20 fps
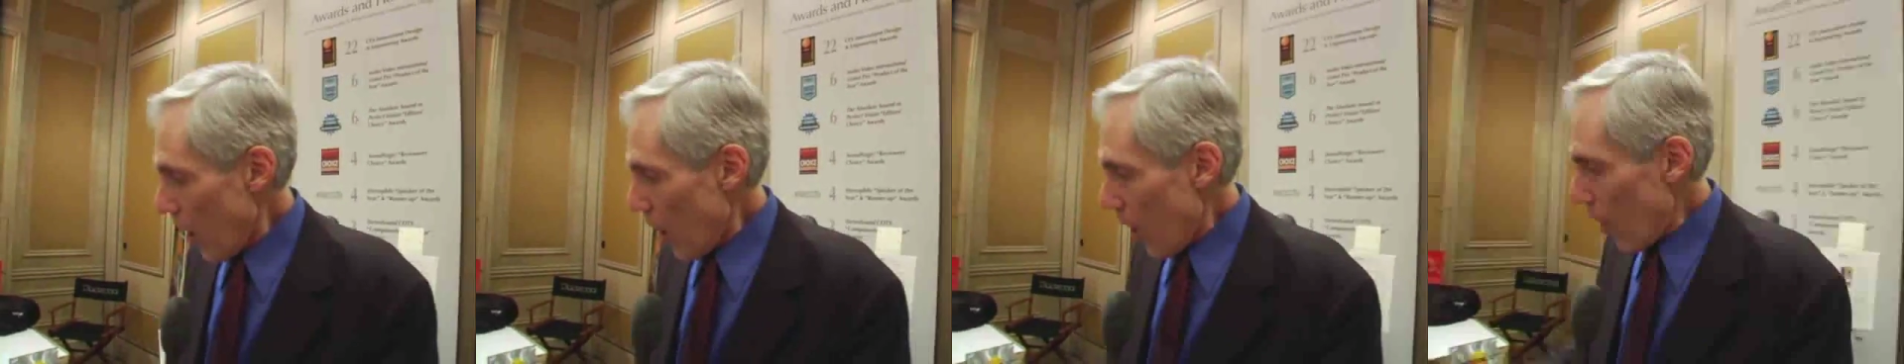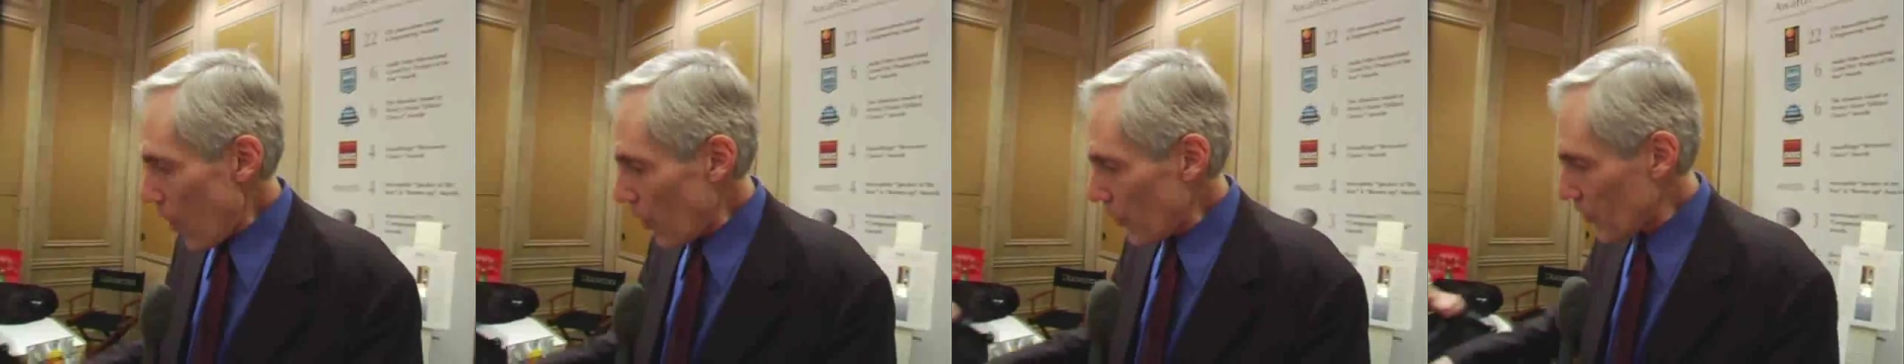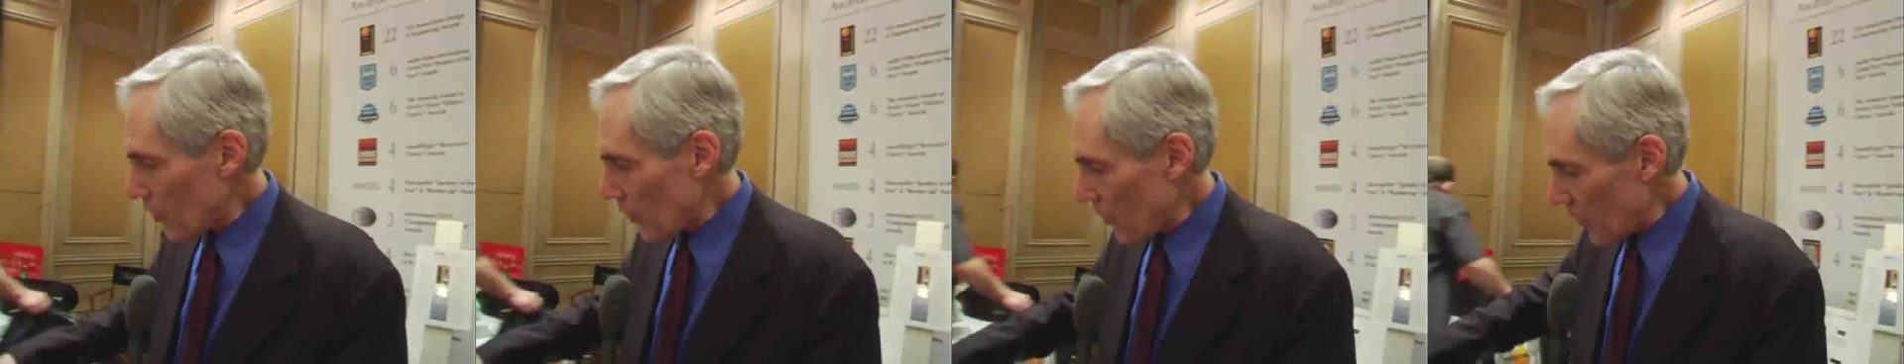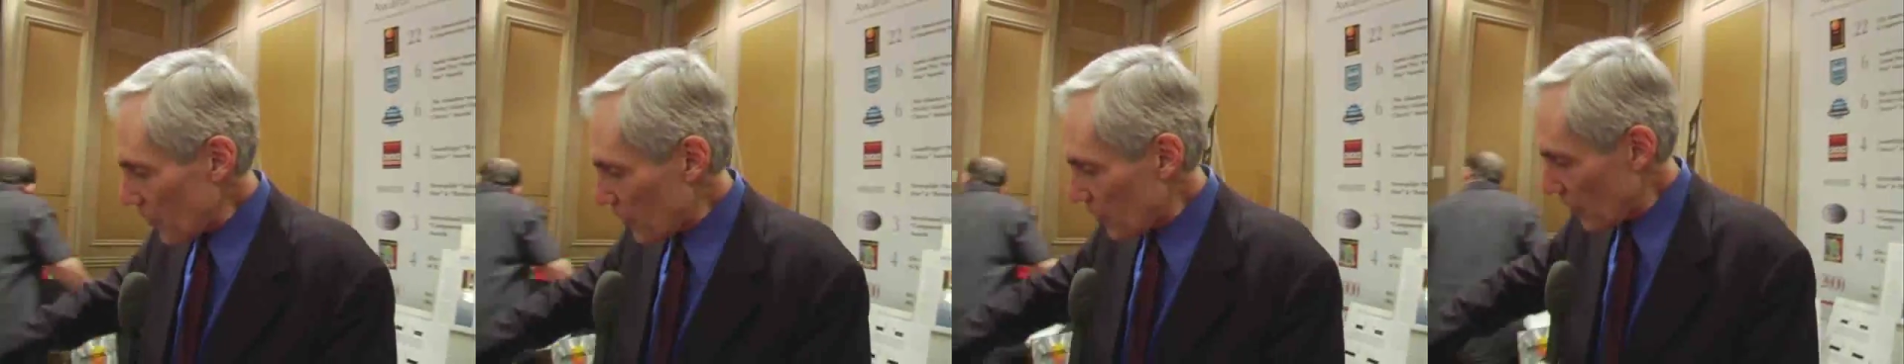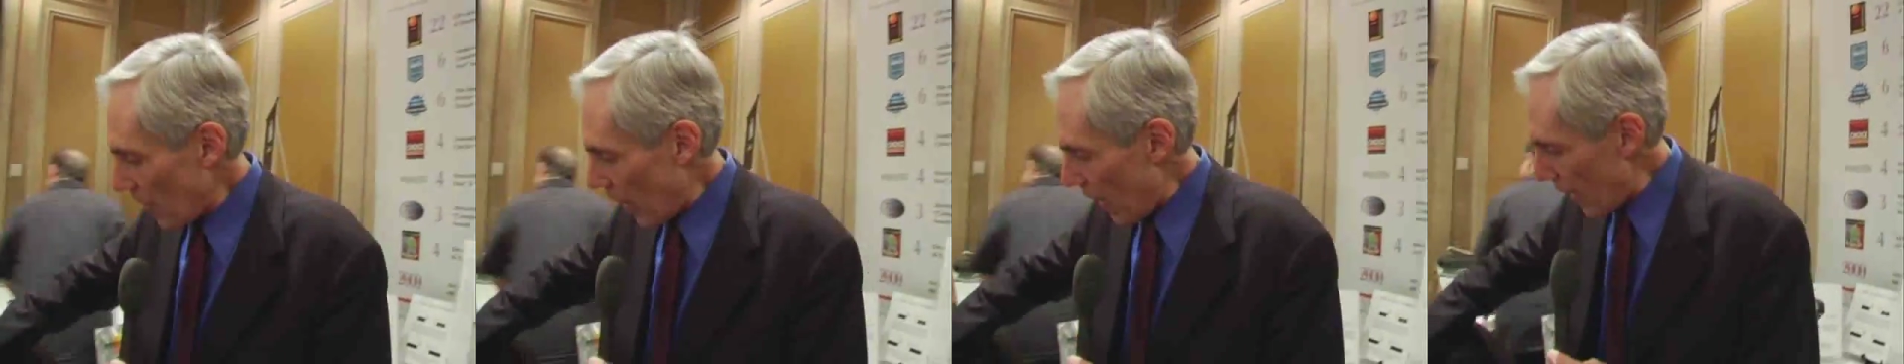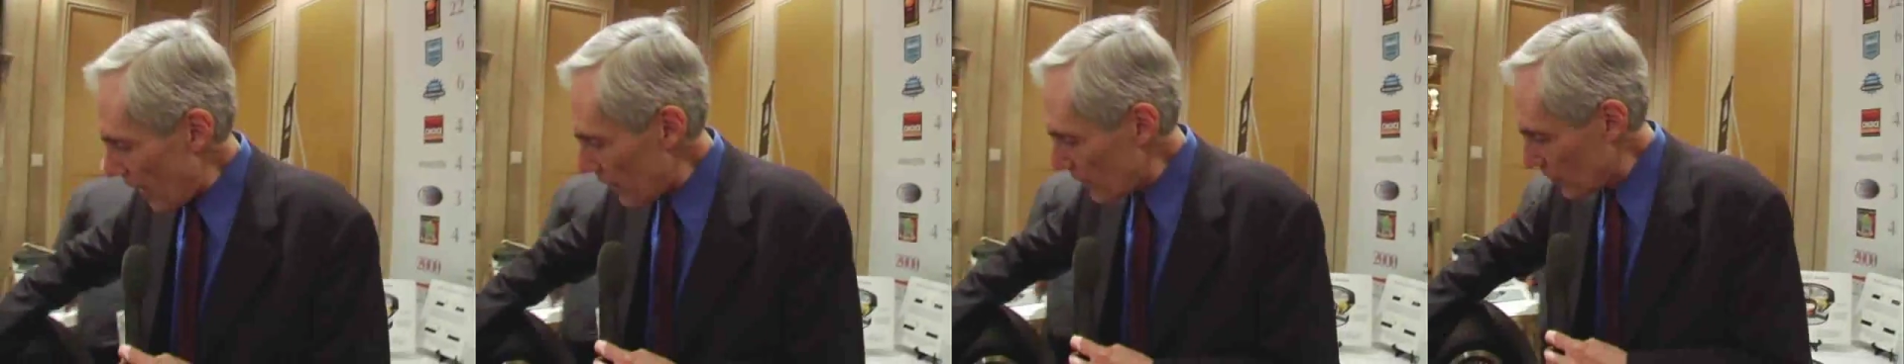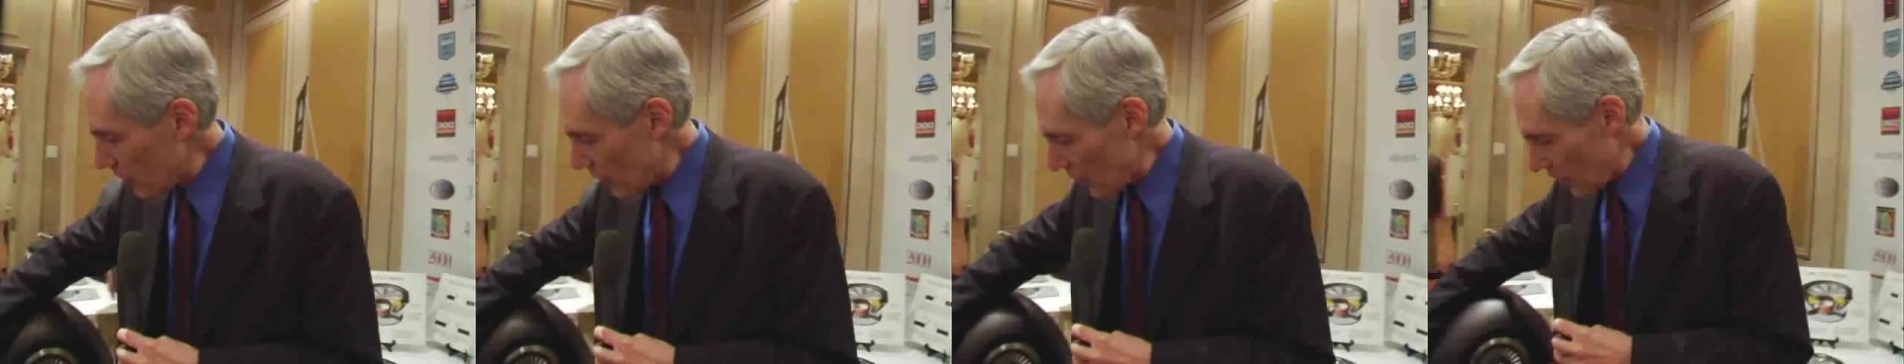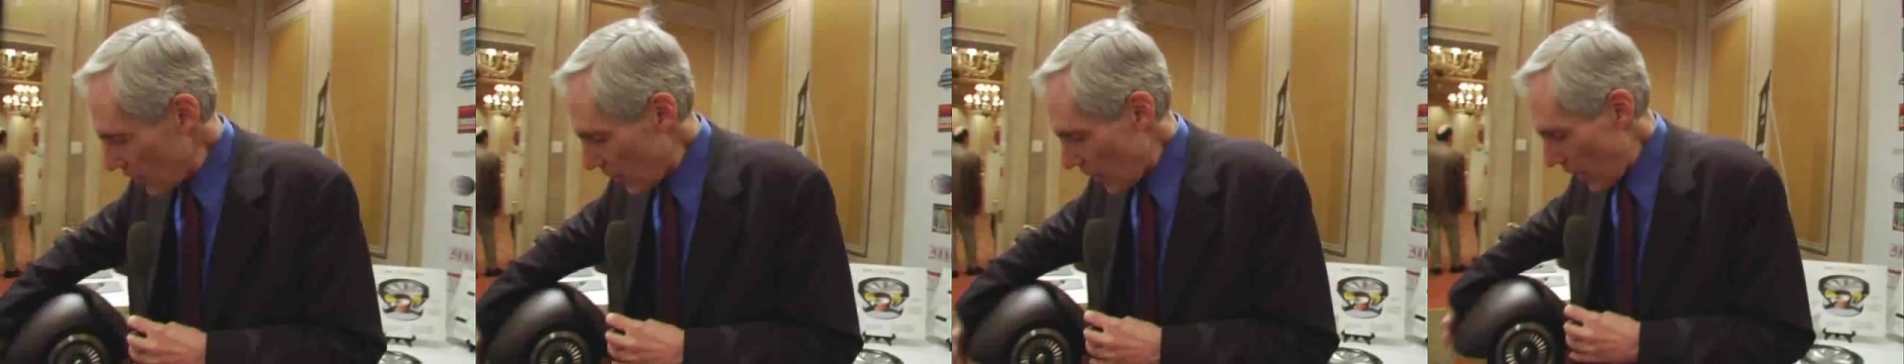Also, the sides of
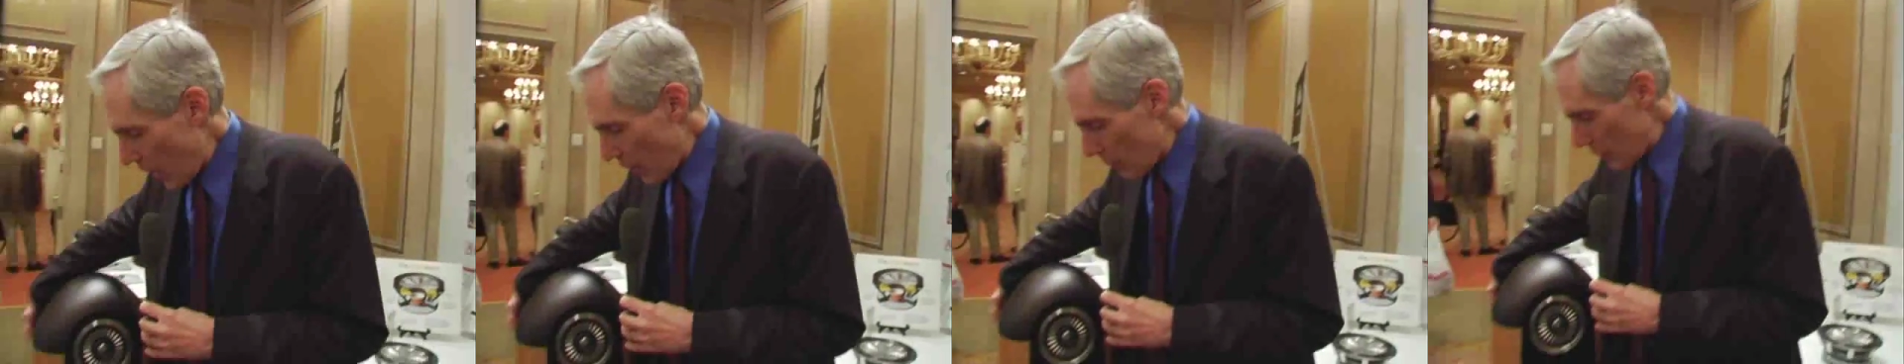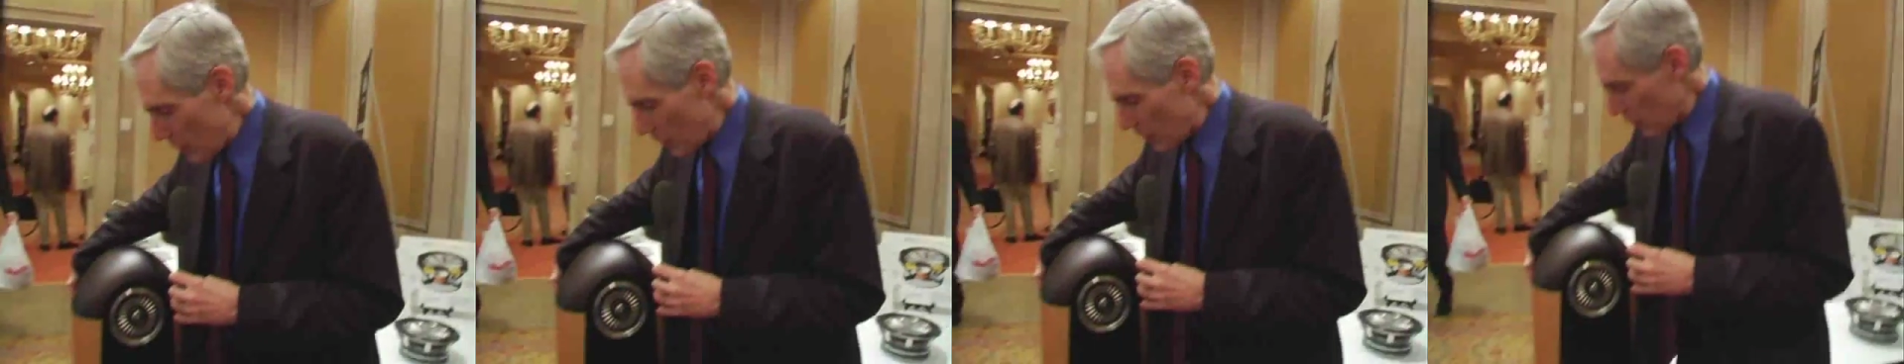the cabinets are